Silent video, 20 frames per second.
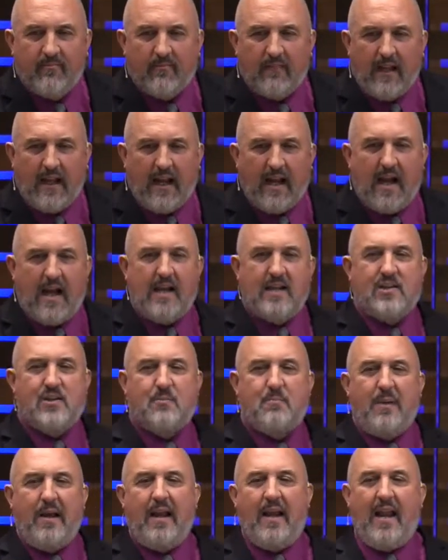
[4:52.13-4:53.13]
And I
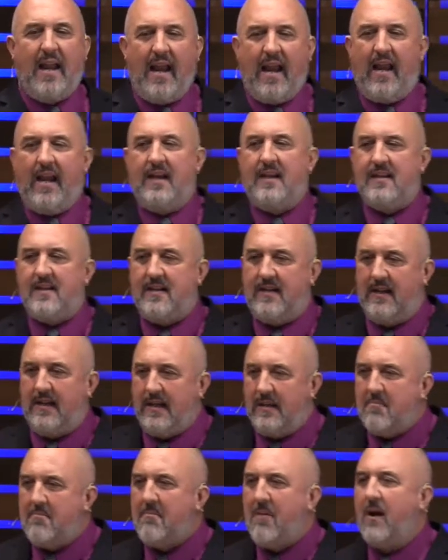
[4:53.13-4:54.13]
spent
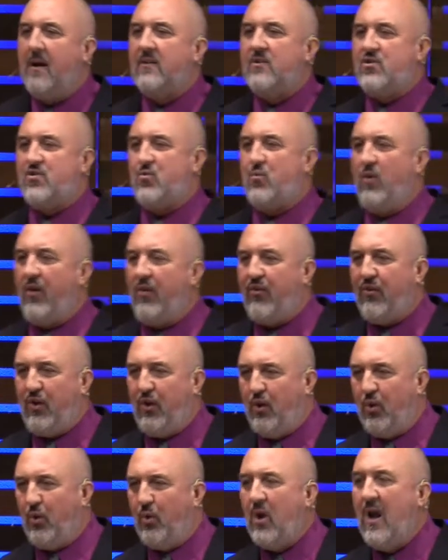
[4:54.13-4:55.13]
18 months with
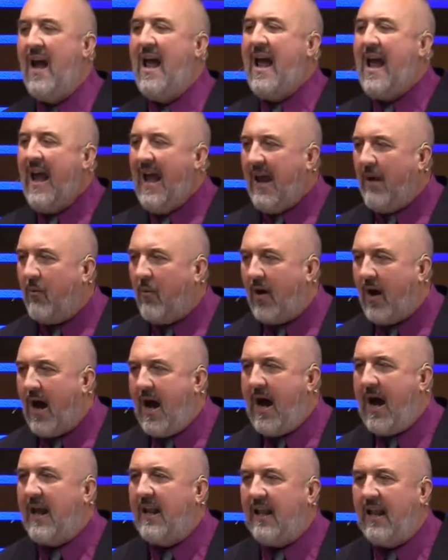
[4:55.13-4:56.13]
you. And when
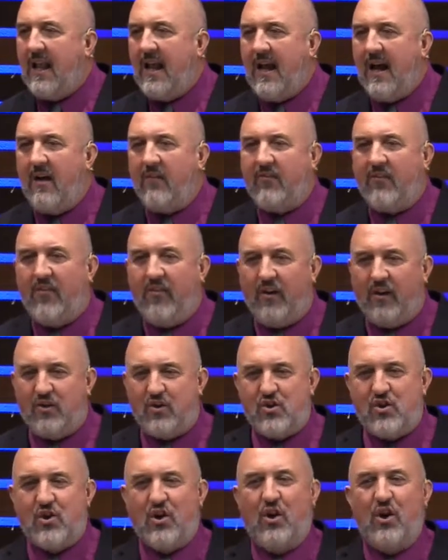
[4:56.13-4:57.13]
I left, the
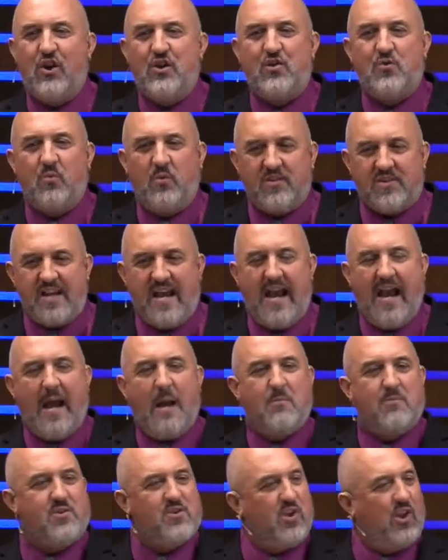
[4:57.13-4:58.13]
church was
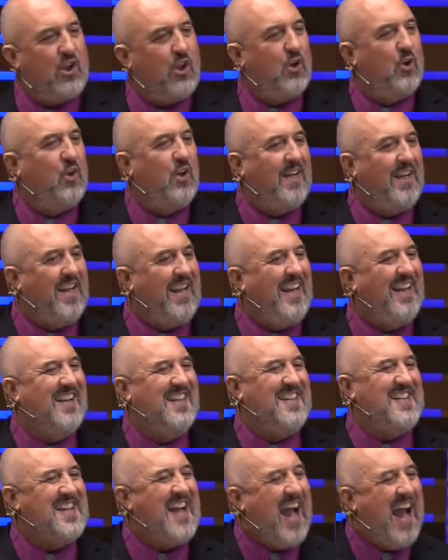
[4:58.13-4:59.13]
absolutely
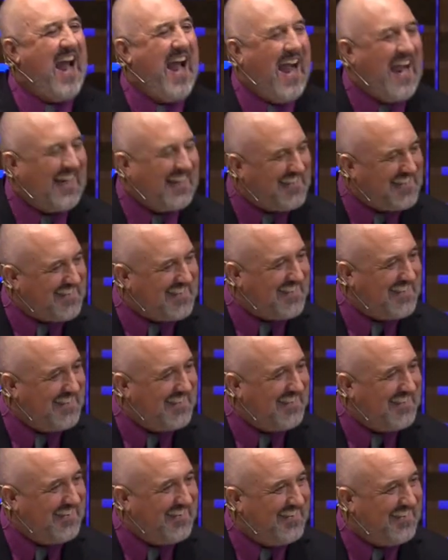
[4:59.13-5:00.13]
intact.
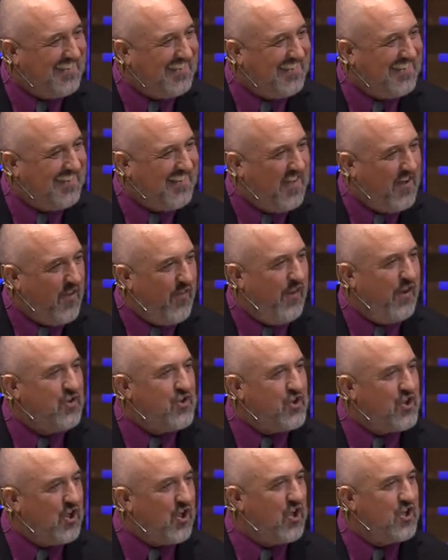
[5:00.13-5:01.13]
The
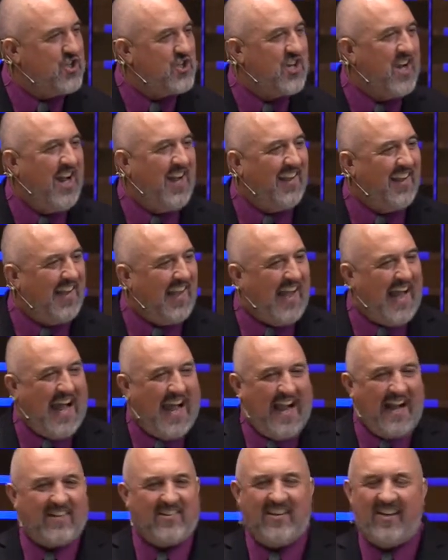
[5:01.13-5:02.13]
church
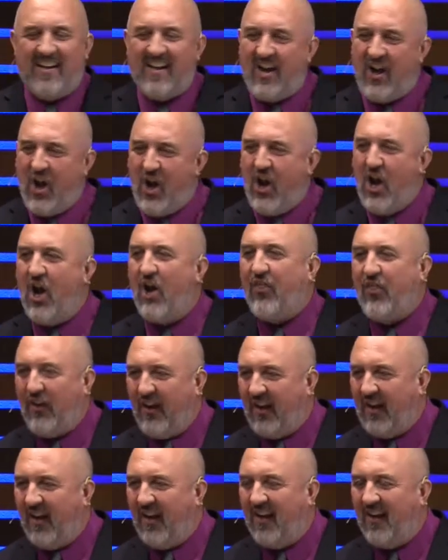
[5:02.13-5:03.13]
lacked
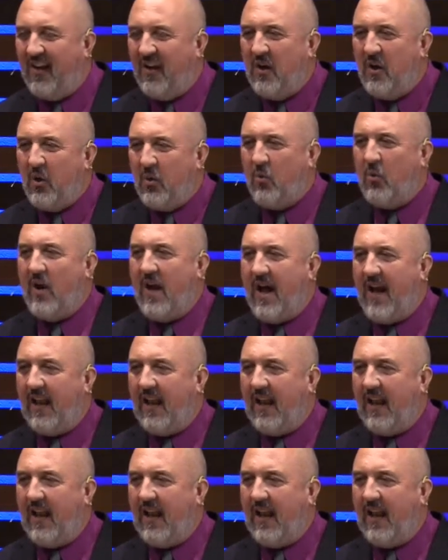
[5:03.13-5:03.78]
nothing when I